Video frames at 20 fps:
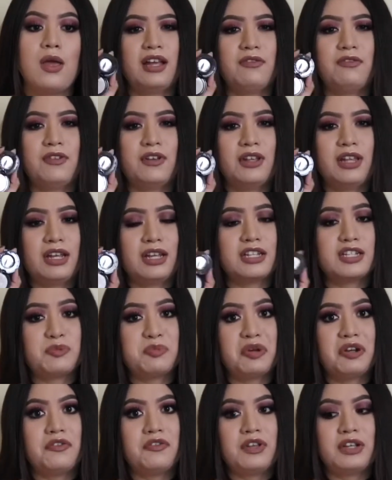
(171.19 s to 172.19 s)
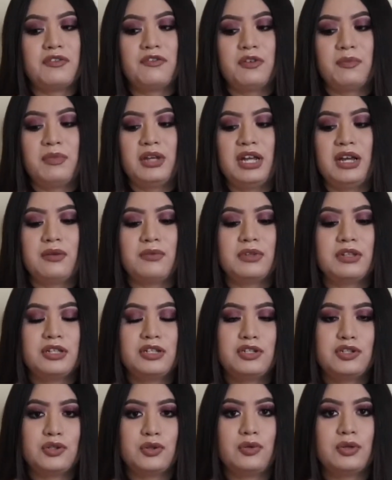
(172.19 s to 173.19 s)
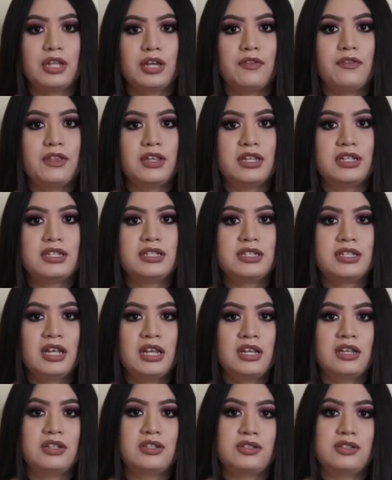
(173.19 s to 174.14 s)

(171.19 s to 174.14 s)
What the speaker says: I feel like it's perfect for me. I really do love this.